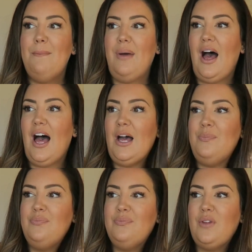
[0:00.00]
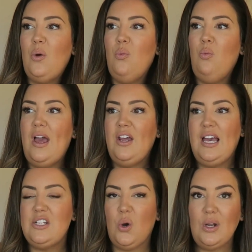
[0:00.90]
But when I
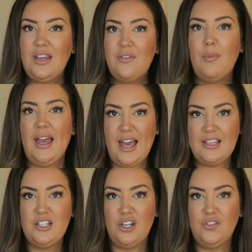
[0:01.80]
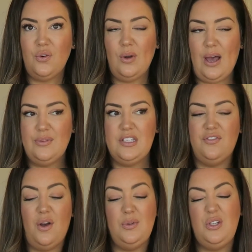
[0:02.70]
had Olive and my hair started to fall out and stuff, I